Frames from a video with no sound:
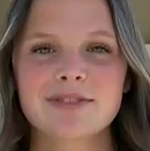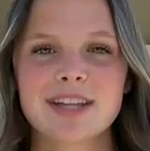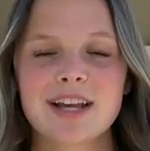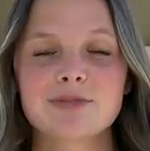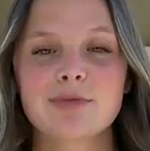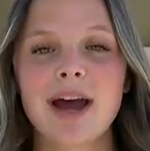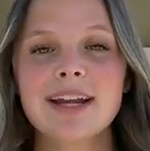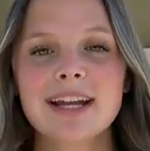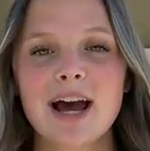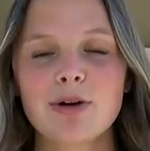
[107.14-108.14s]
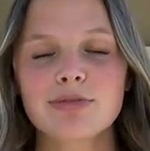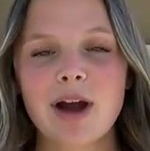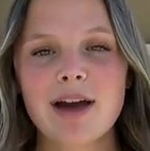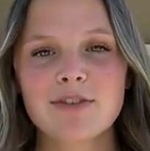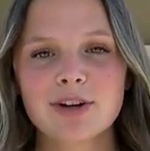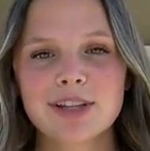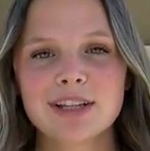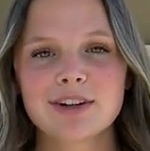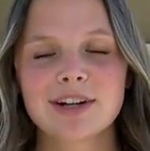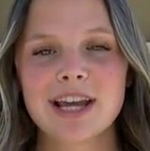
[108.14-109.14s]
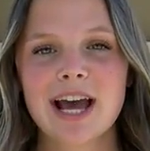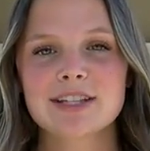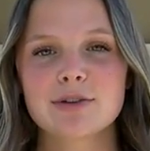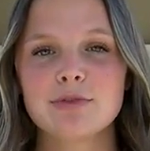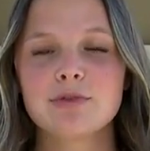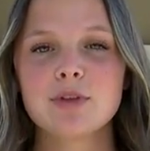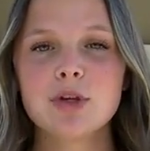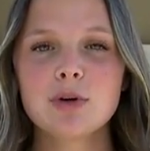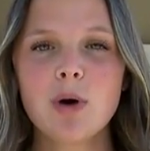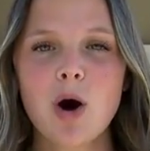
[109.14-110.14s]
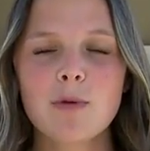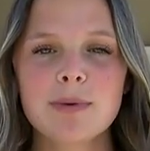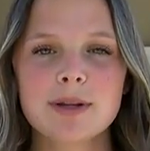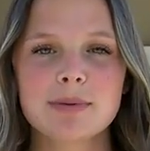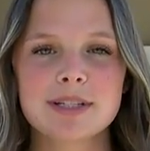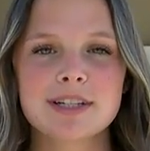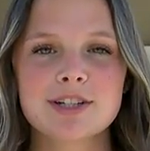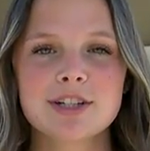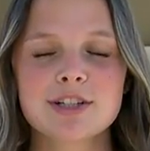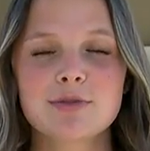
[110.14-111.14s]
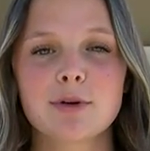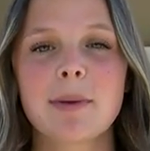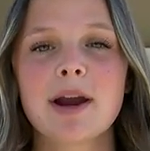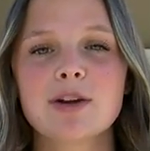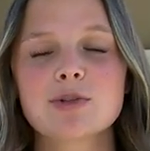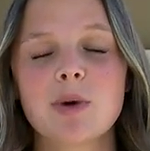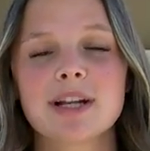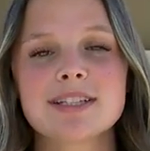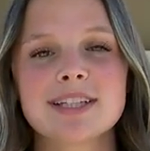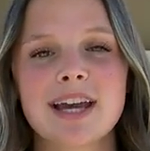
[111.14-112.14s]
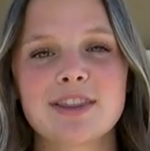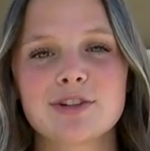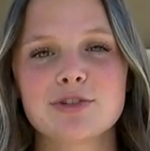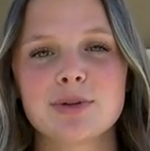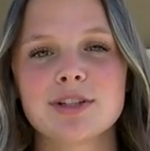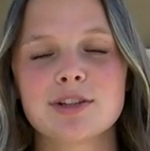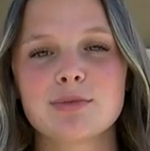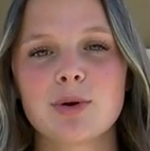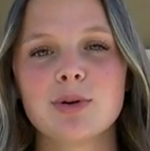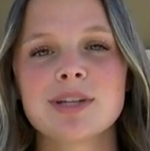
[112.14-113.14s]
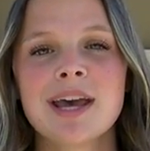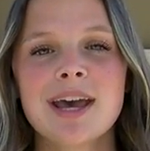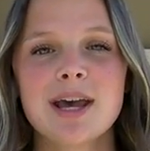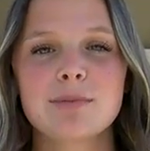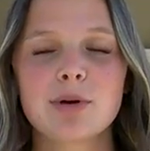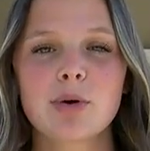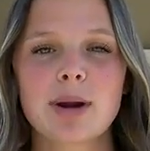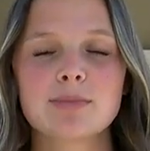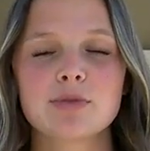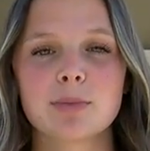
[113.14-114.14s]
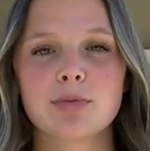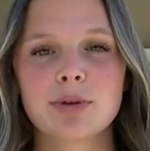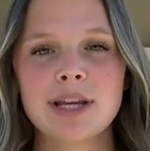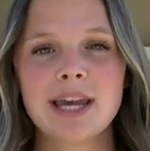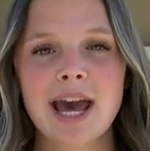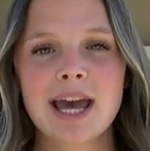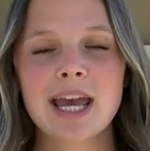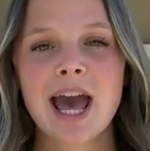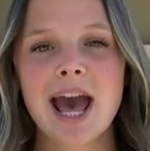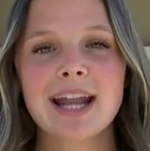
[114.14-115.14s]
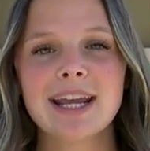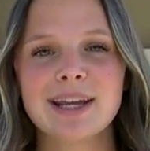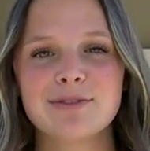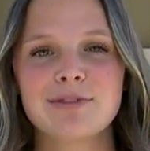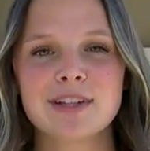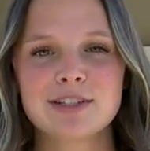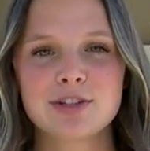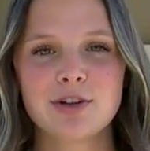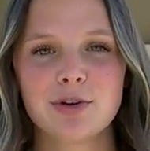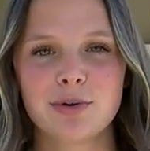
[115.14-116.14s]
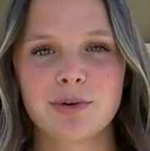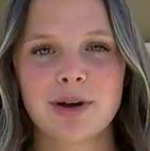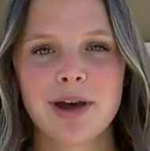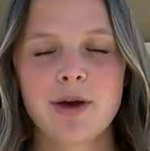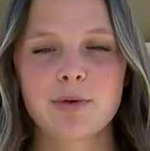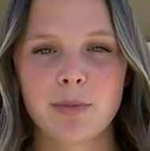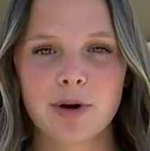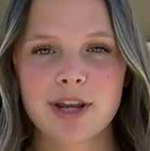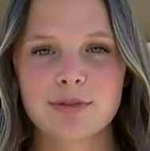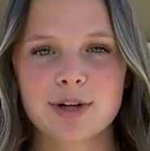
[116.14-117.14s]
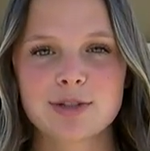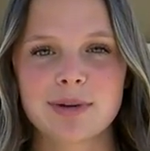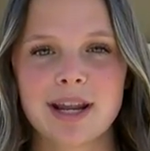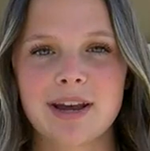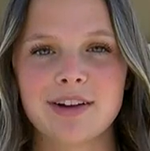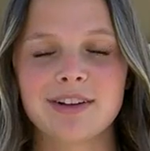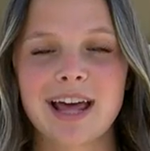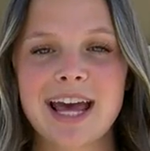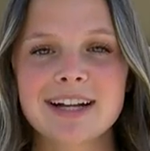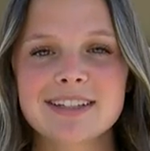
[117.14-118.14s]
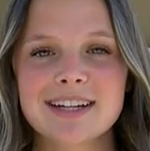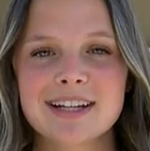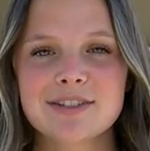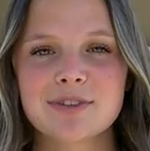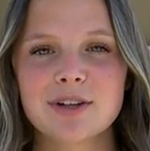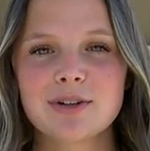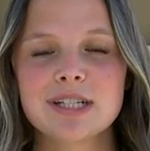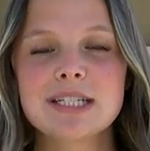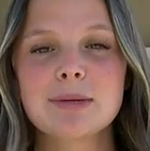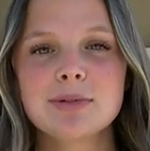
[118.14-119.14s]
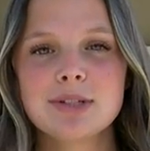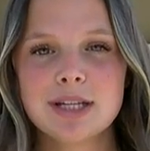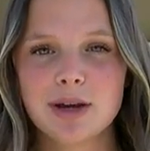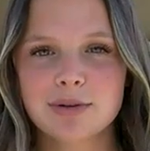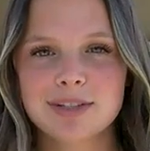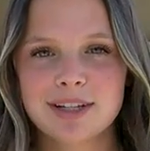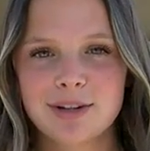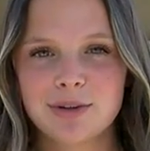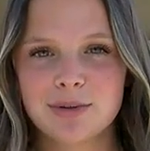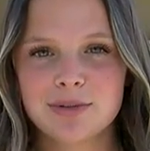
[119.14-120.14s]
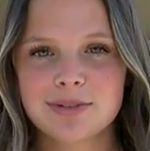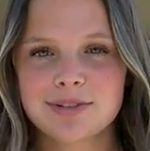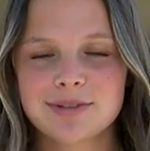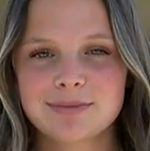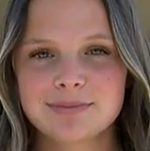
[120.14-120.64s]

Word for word: says right now Thrive Early Learning has a few open positions for parents wanting to get their students enrolled in programs for pre-K and infant 2. Reporting in Richmond Hill, Anna Stansfield, WTOC News.